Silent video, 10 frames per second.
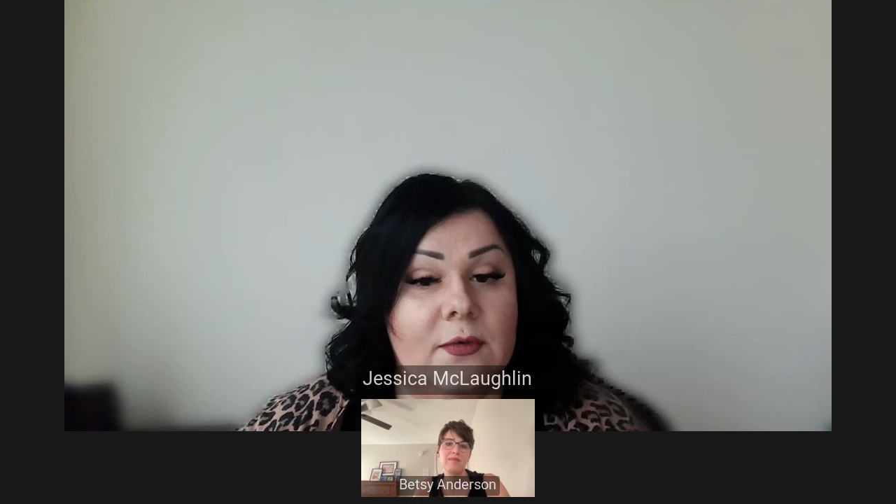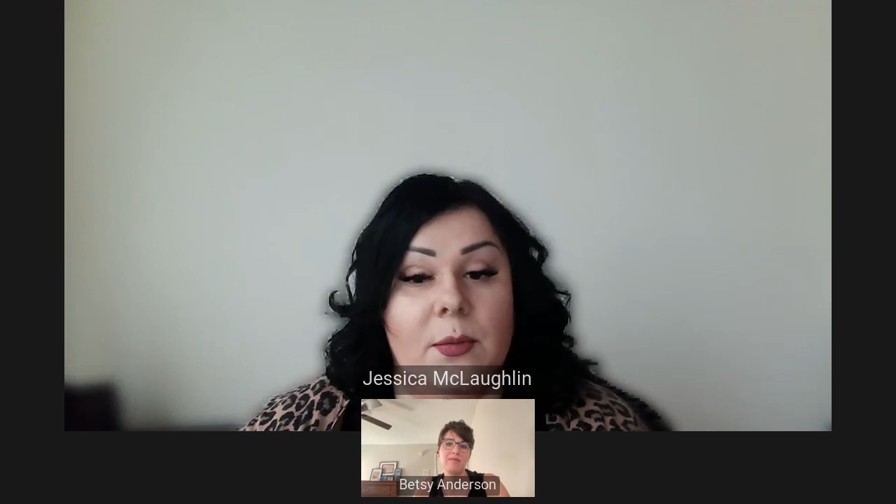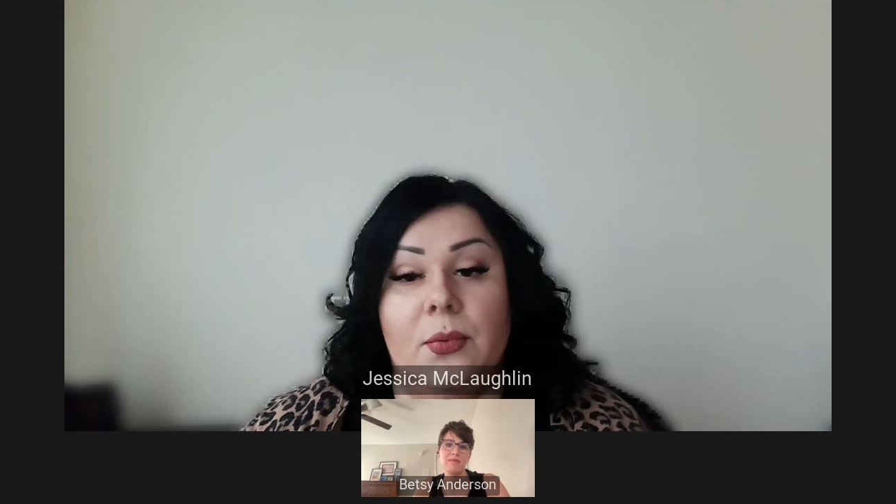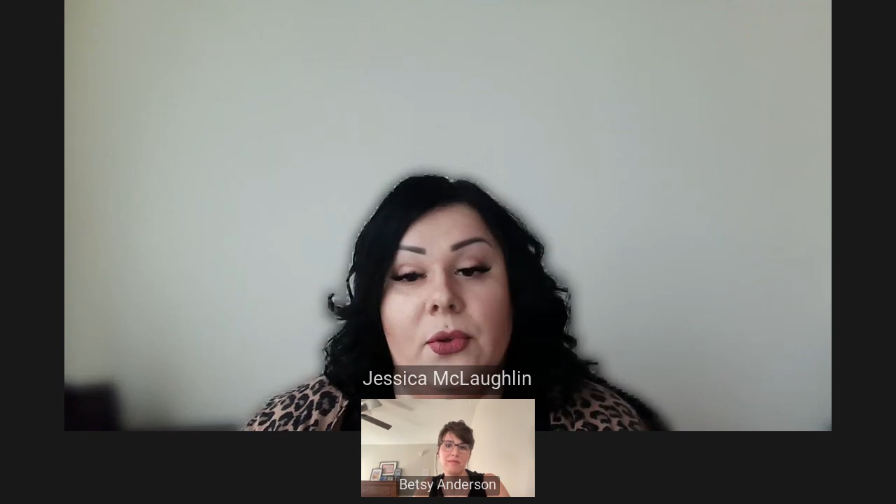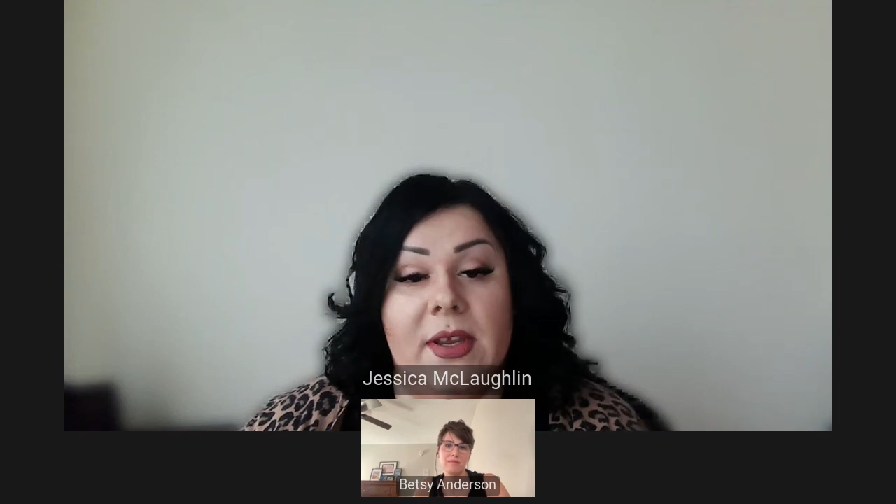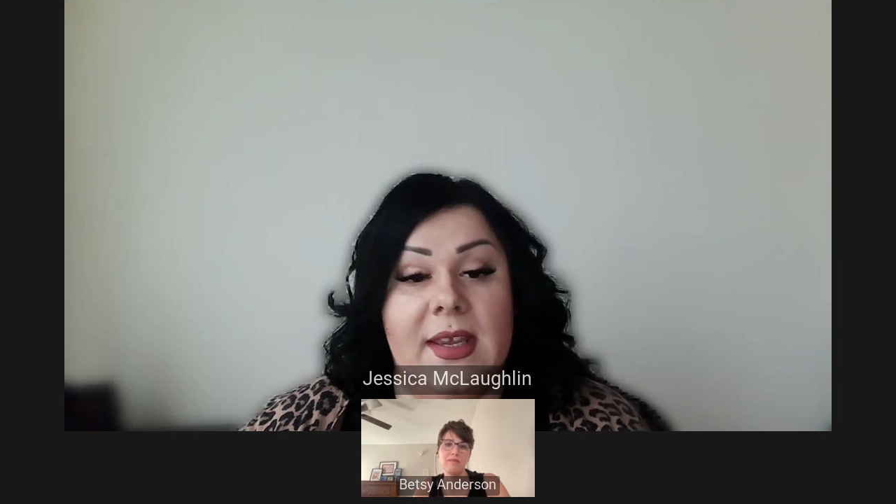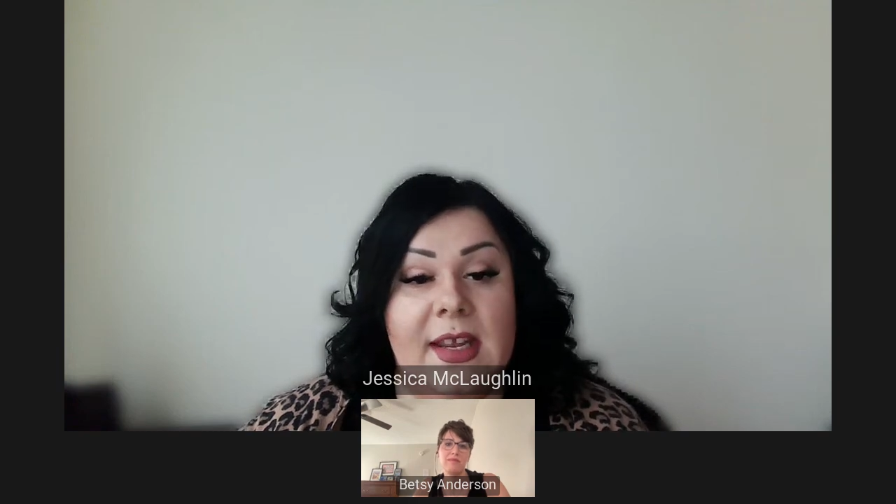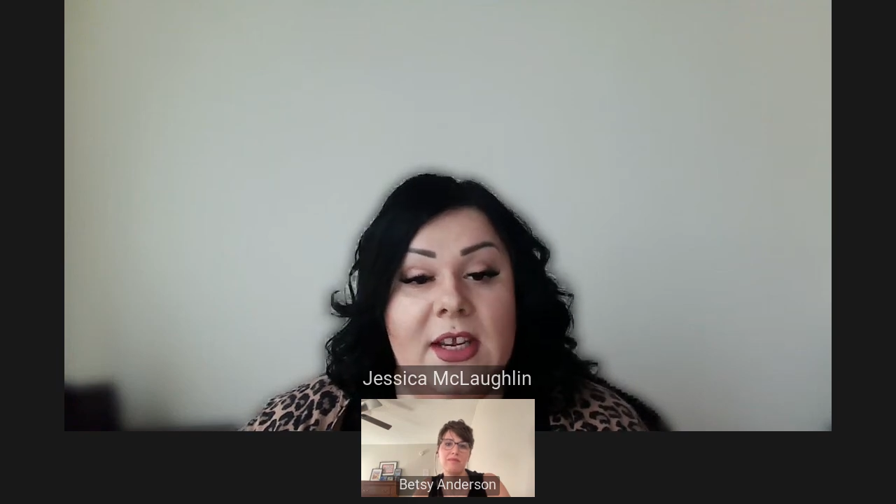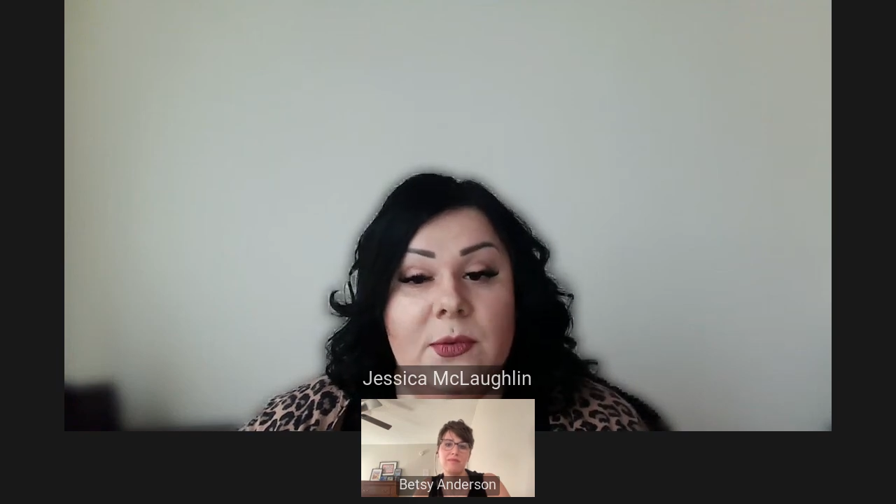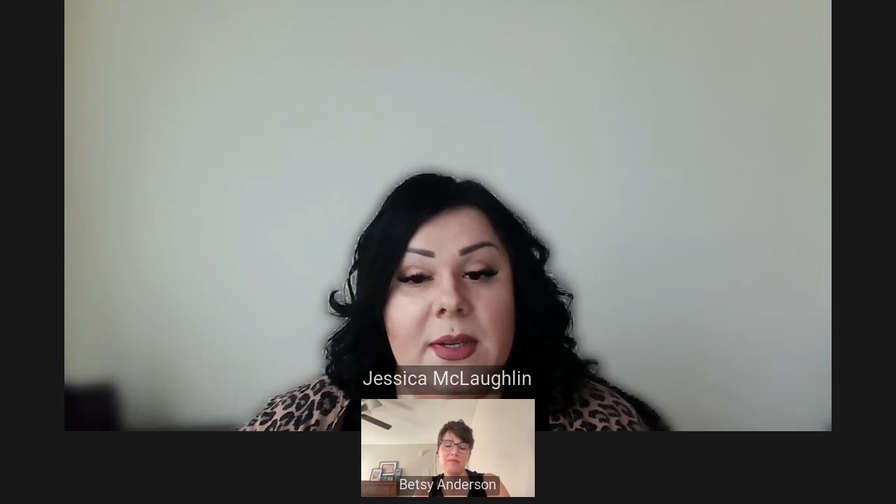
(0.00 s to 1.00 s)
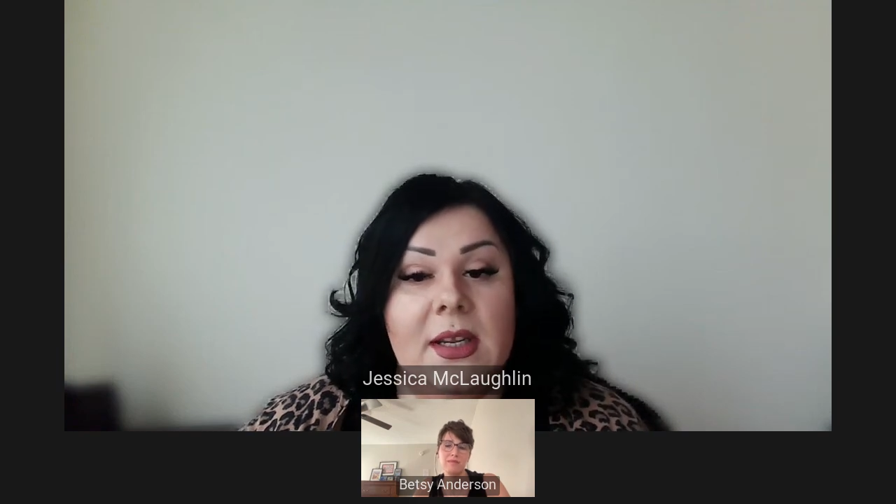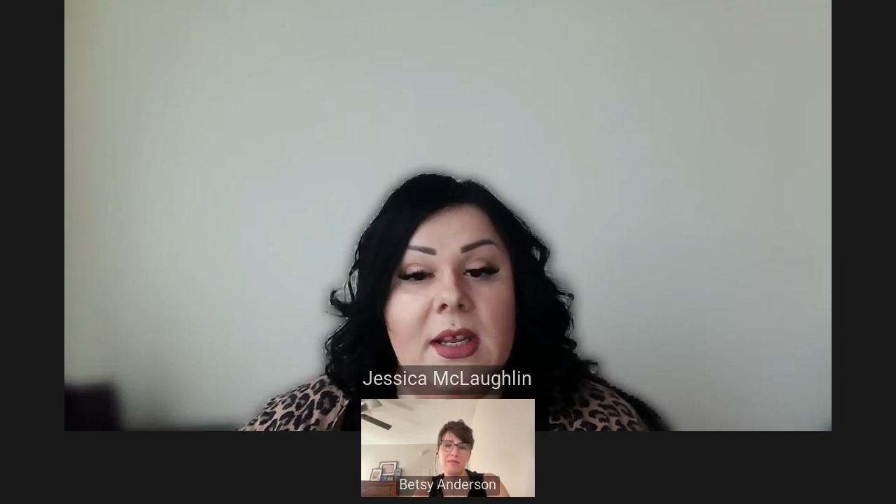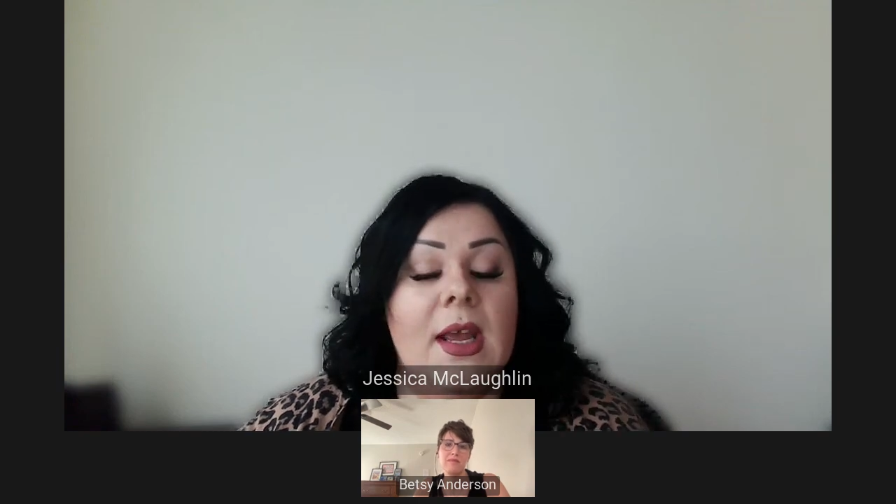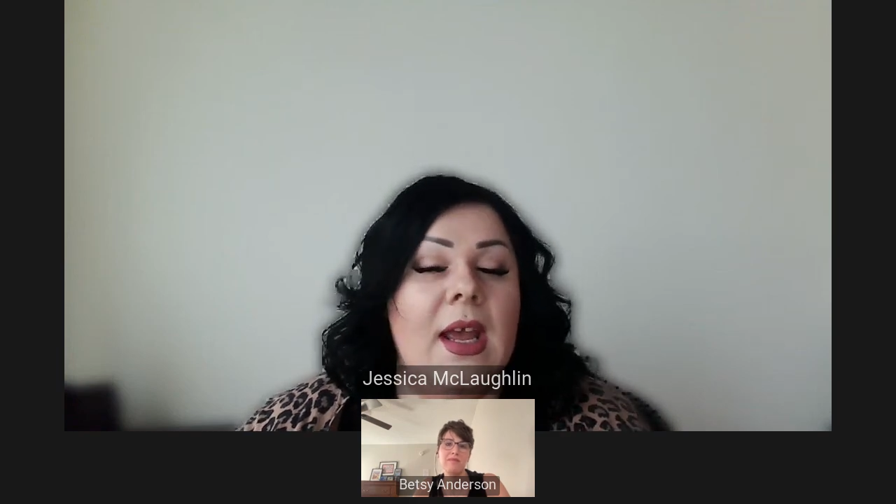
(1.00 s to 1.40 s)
for employee engagement